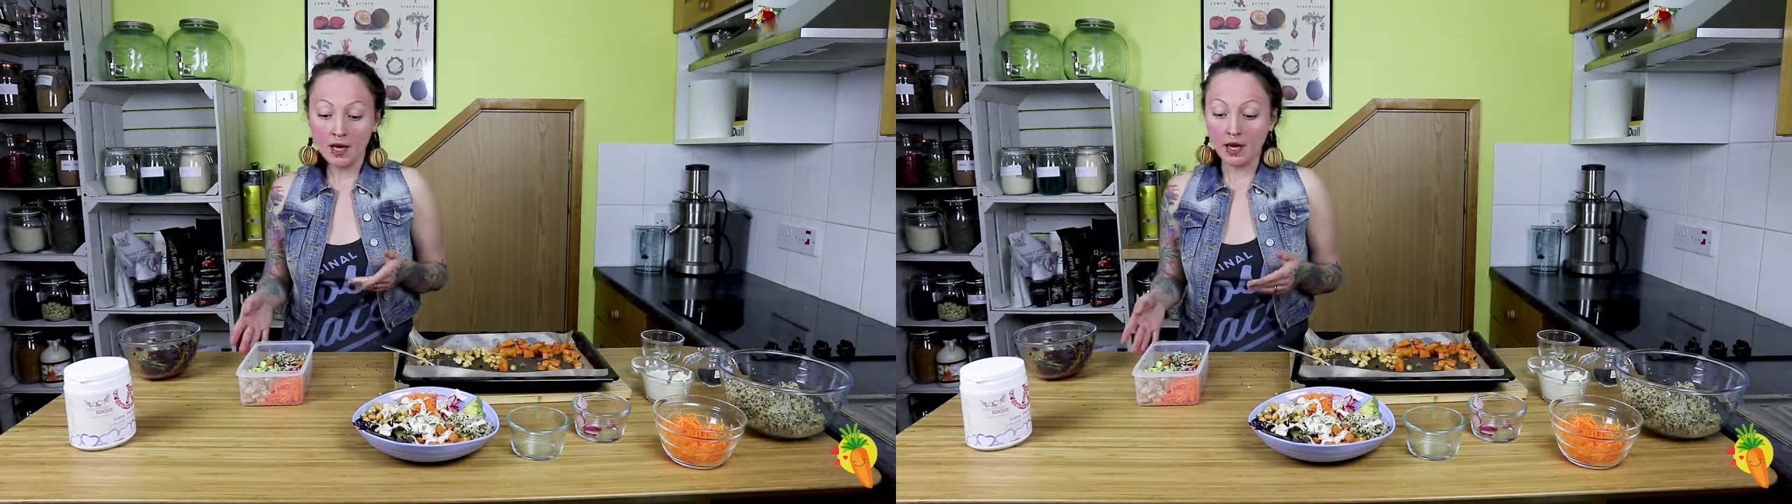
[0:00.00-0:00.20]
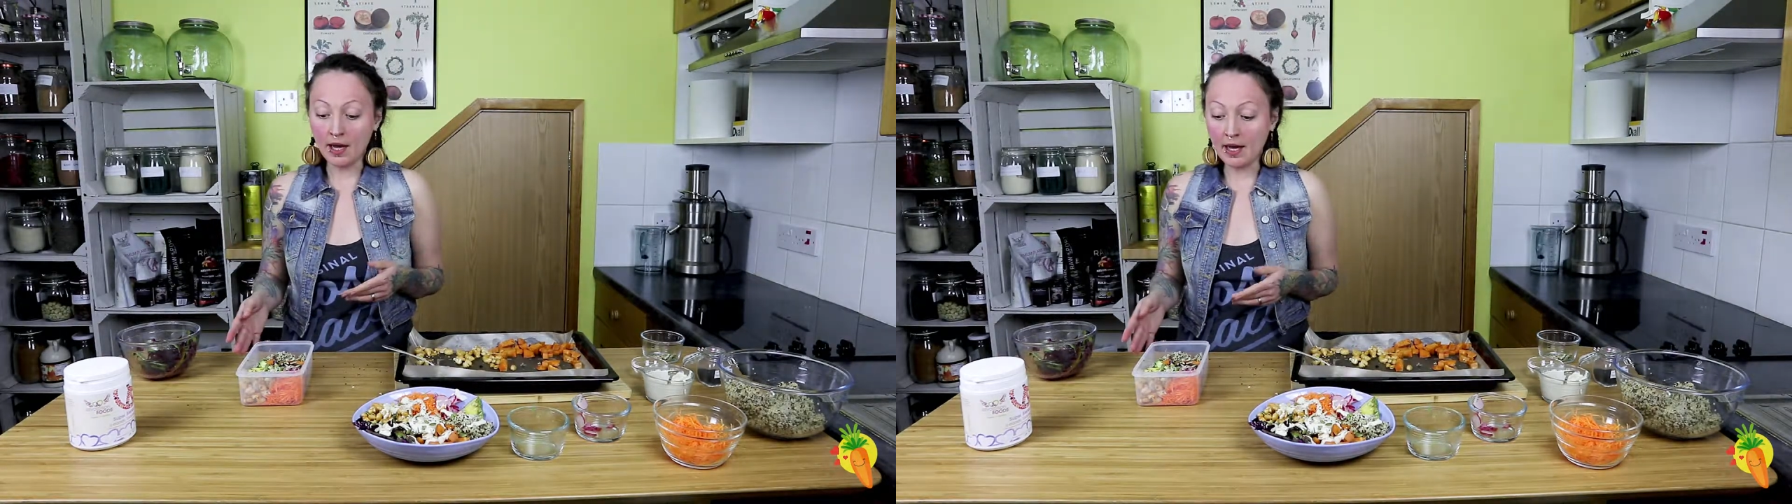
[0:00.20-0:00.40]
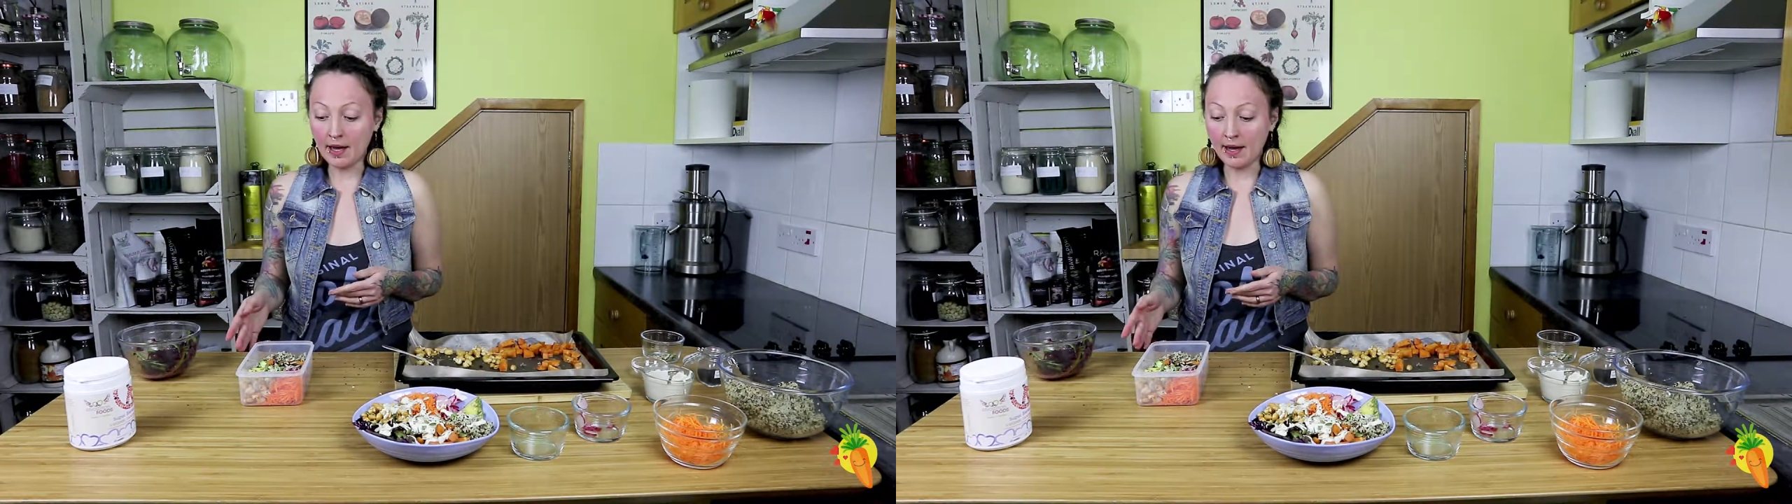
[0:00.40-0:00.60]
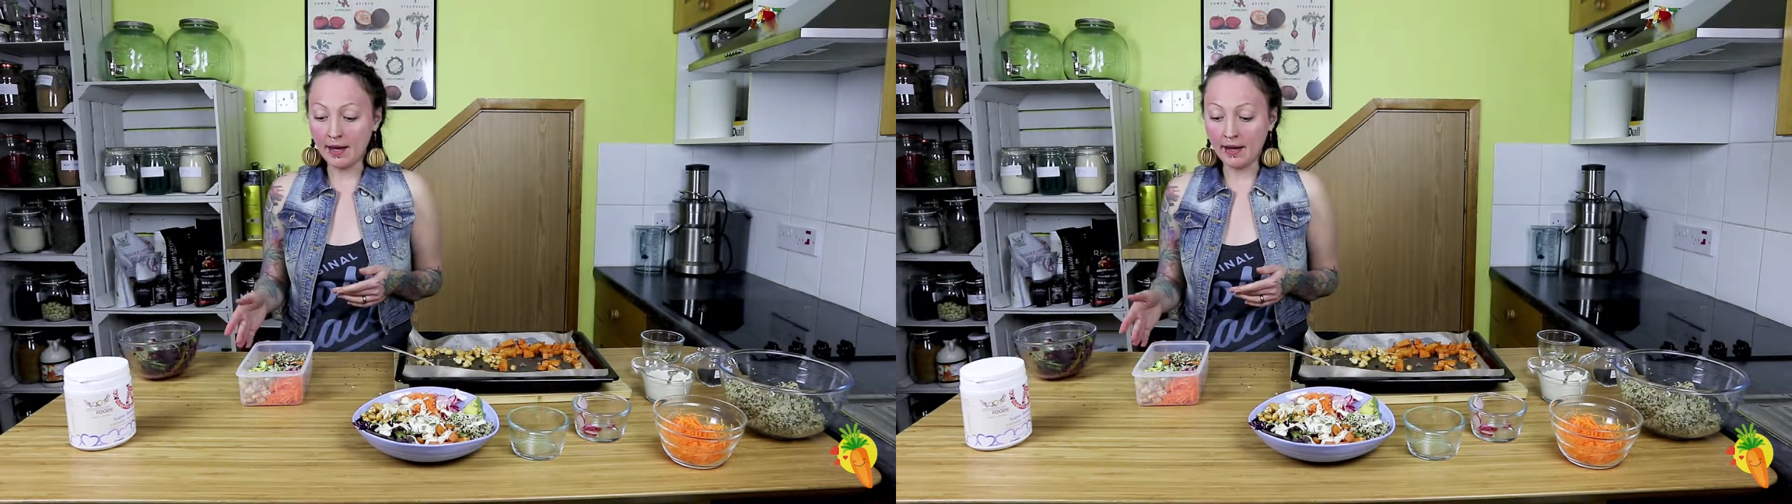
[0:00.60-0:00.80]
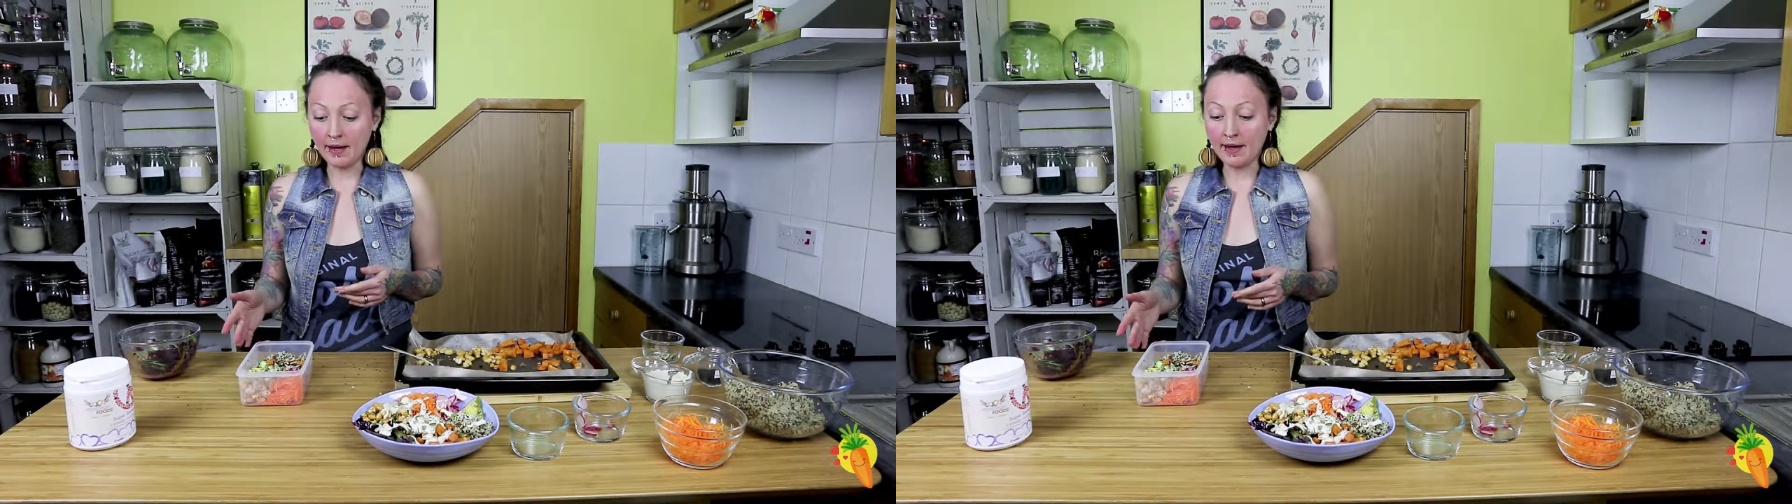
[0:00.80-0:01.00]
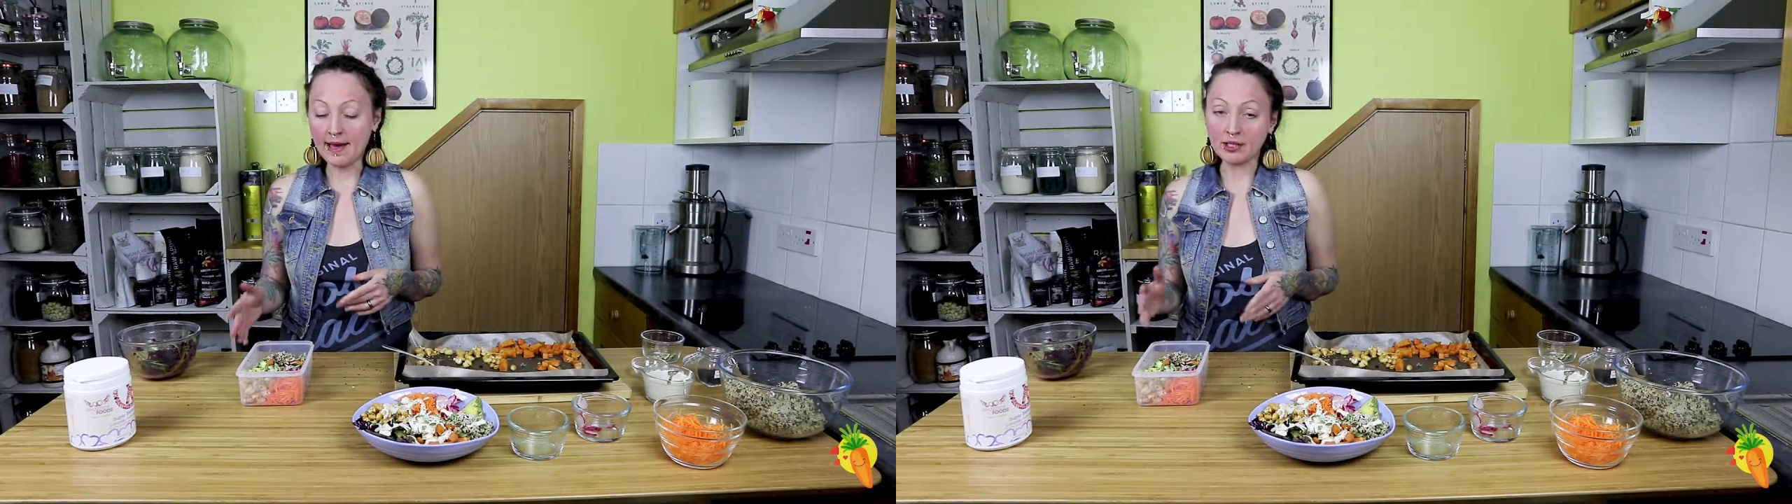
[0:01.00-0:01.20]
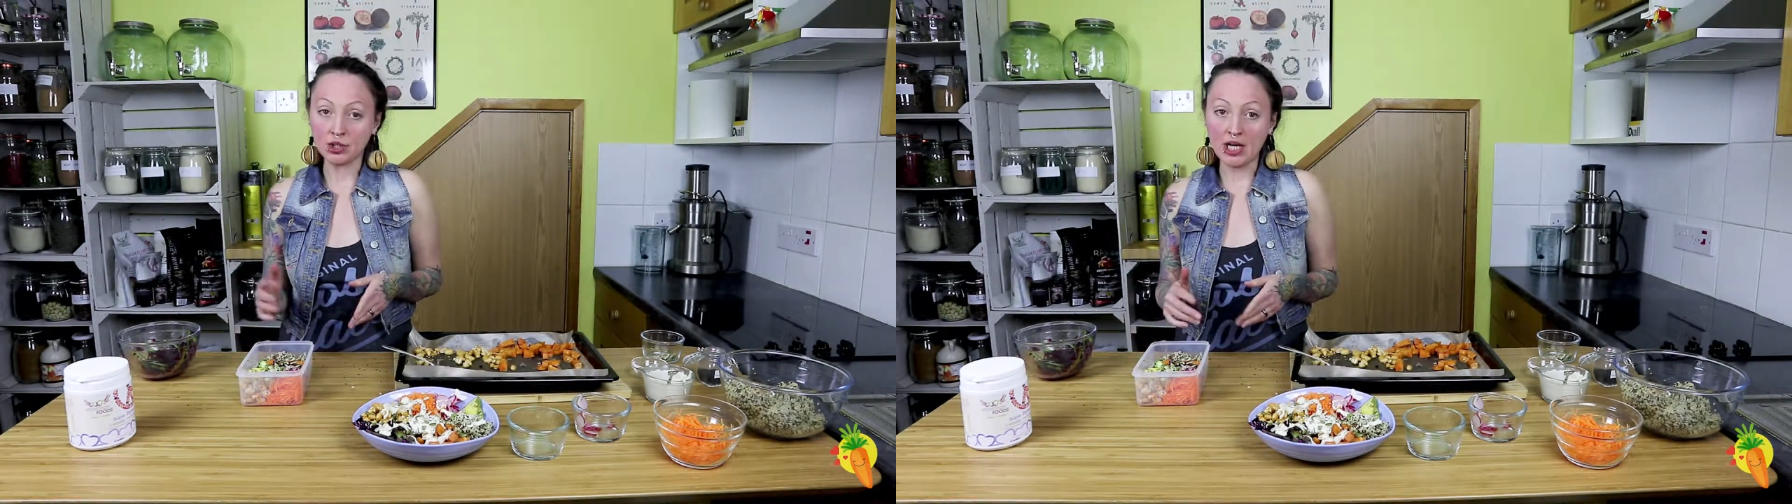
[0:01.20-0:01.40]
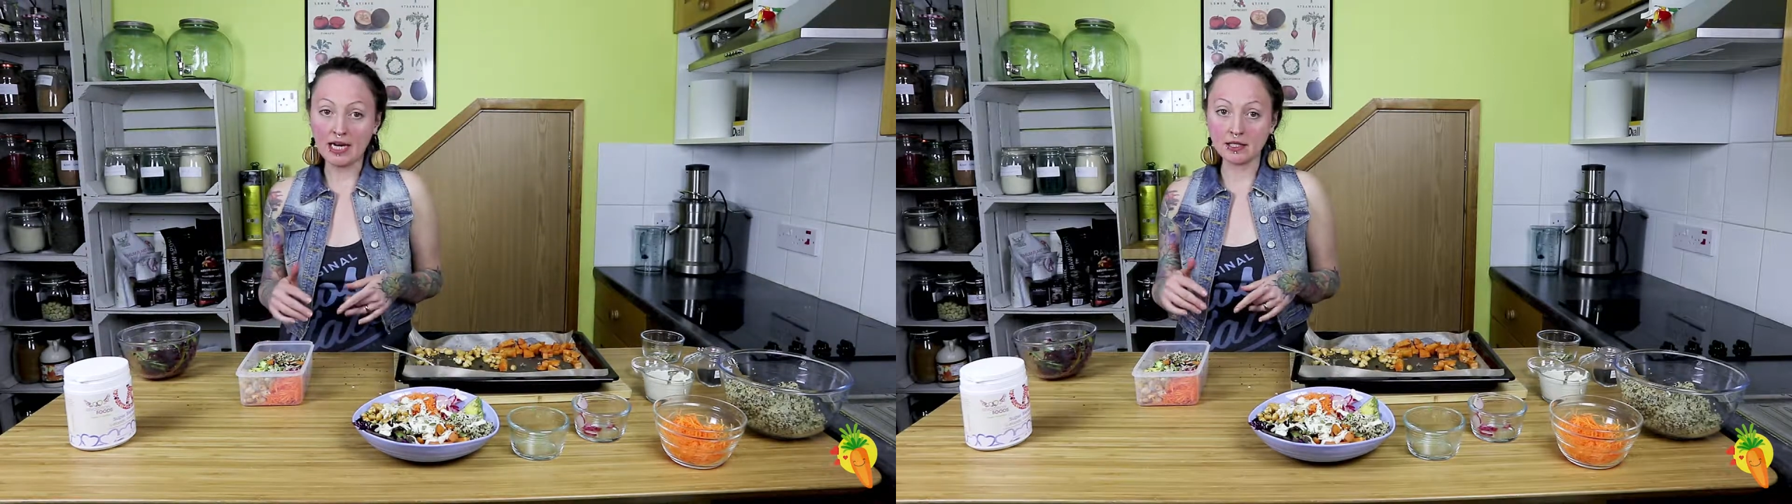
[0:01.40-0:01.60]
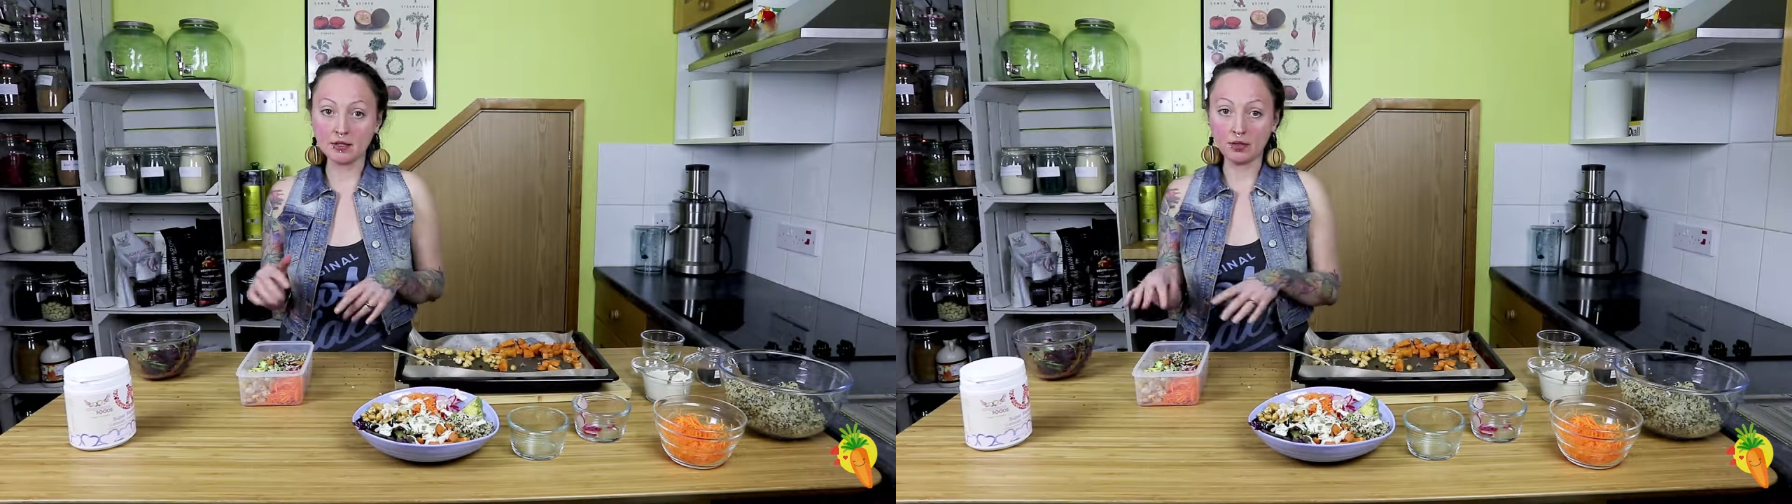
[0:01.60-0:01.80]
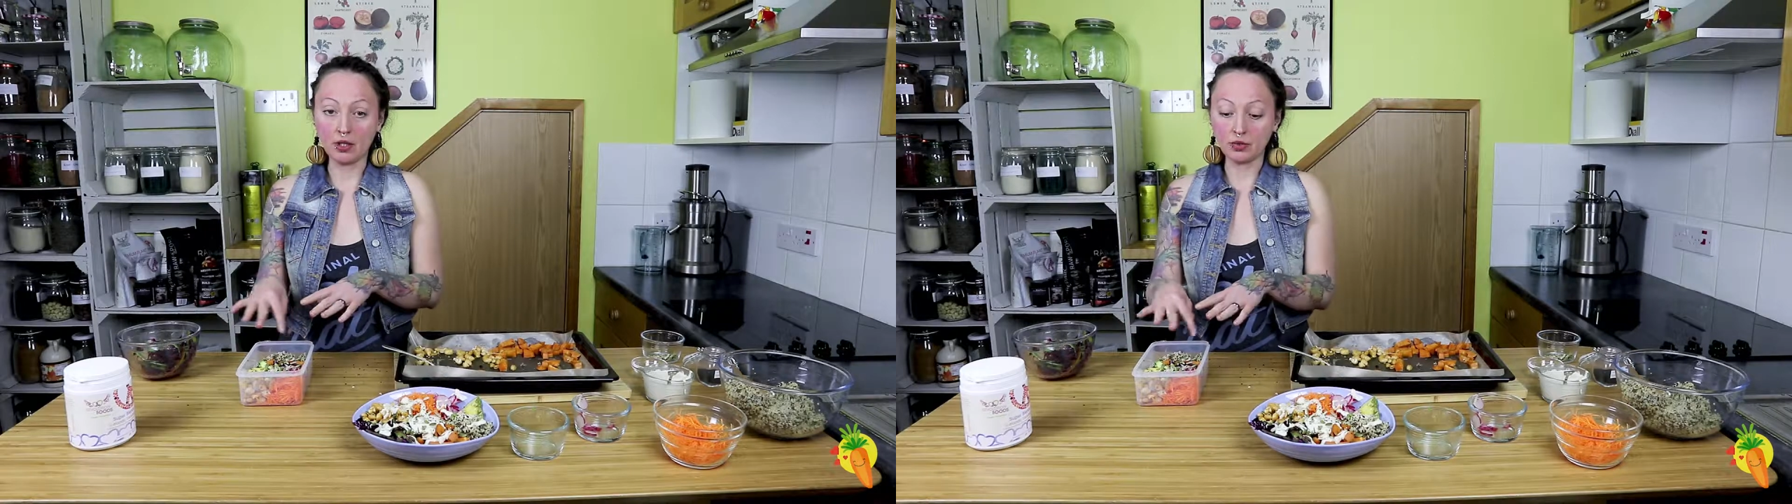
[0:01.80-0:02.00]
and just,
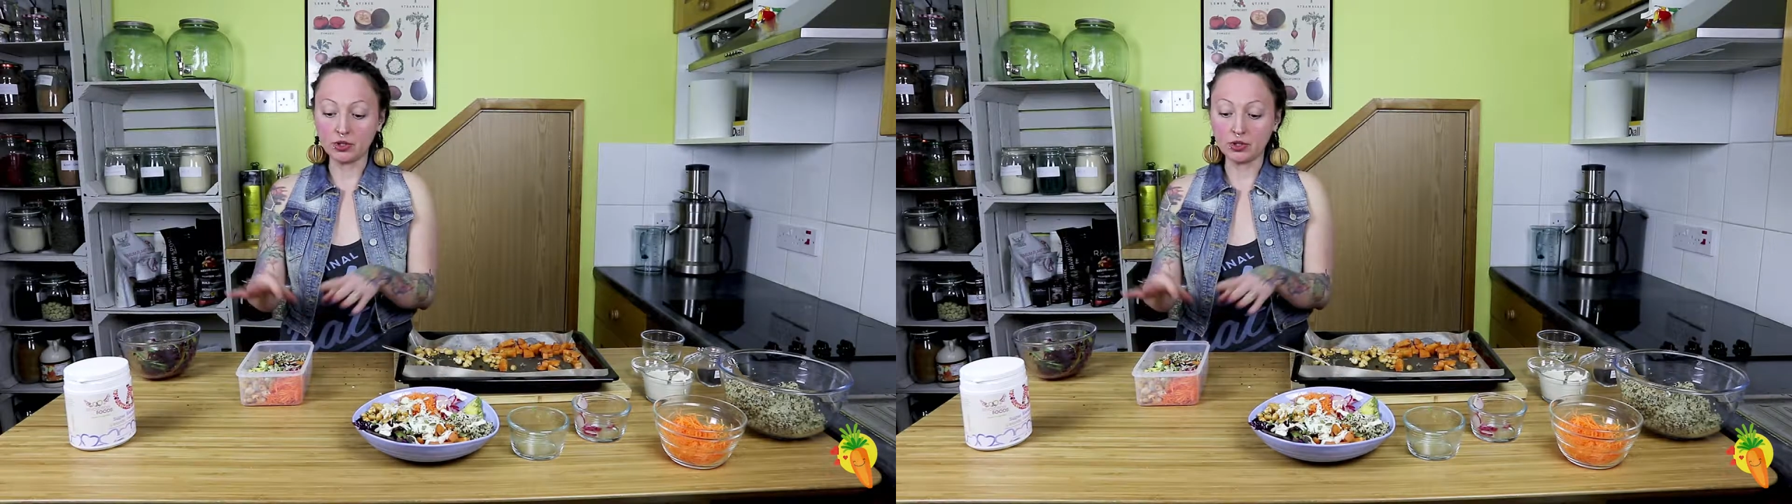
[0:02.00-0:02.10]
you know,